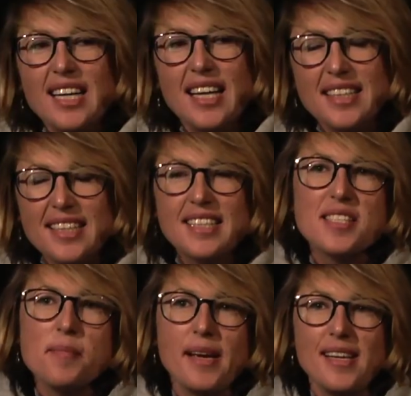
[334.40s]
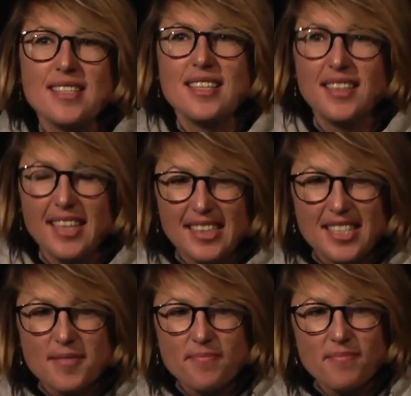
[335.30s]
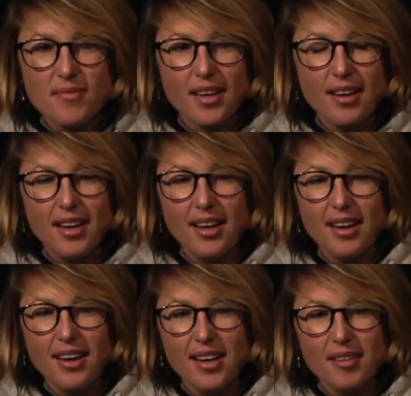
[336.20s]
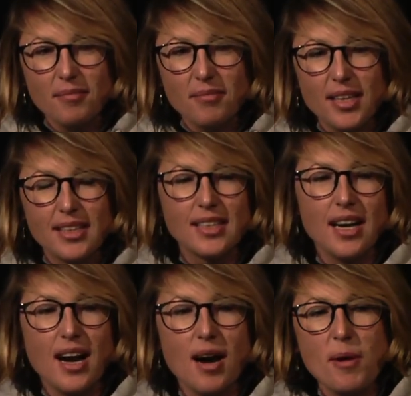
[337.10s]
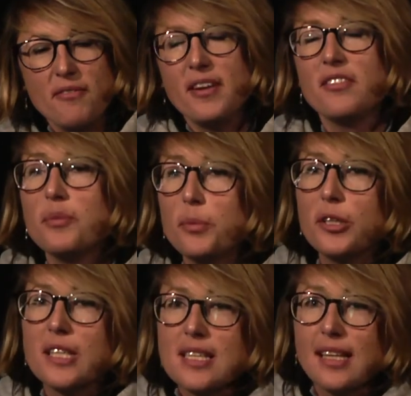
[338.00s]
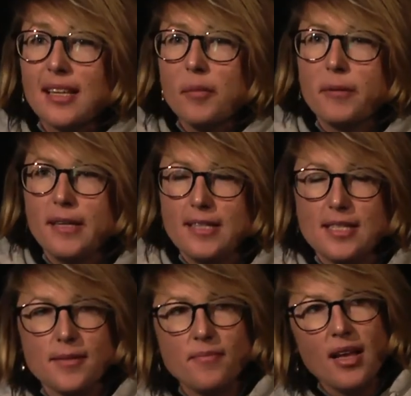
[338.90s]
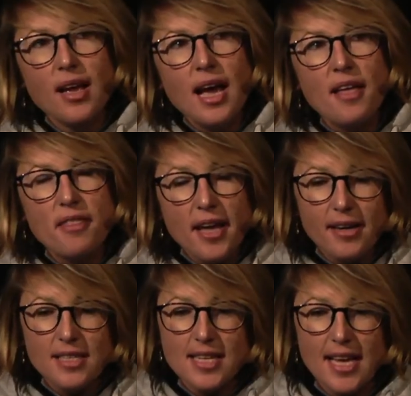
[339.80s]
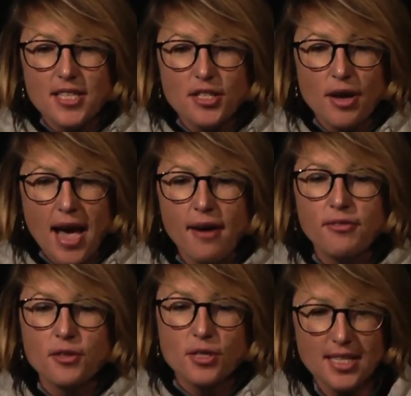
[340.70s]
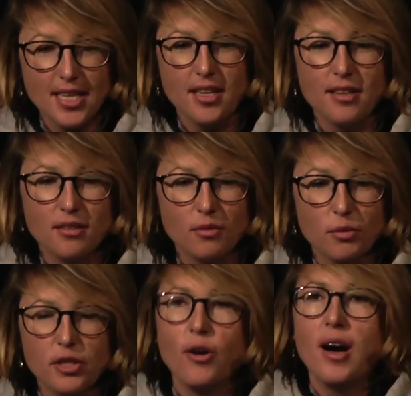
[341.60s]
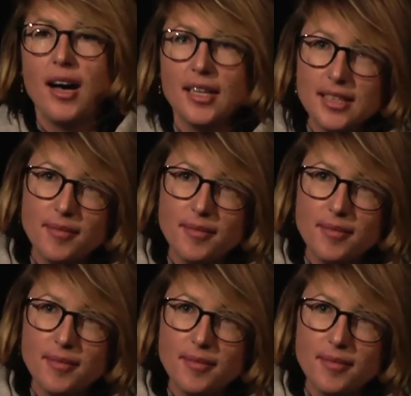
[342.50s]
I think it's amazing that, like, my favorite book is A Little Prince, and there it says you have to see with your heart.